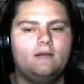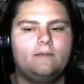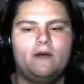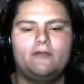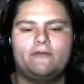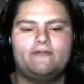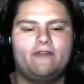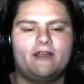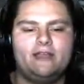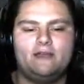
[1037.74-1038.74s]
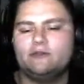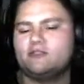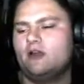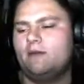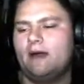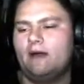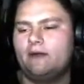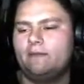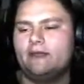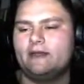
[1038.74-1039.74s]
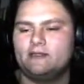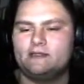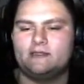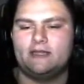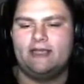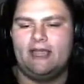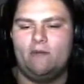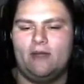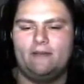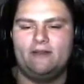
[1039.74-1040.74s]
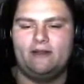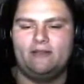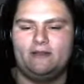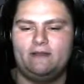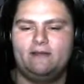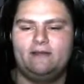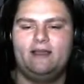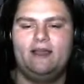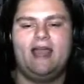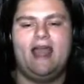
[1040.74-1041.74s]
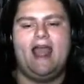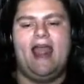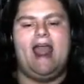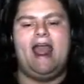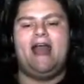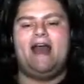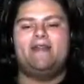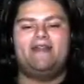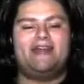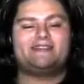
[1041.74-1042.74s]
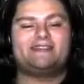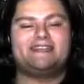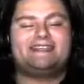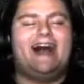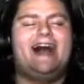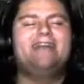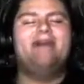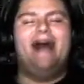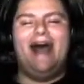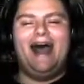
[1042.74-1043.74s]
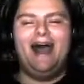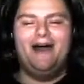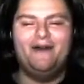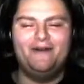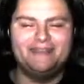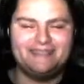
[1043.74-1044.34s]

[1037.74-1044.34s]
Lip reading: Both with very equal star power because they can't whammy or anything. And there's the timeout.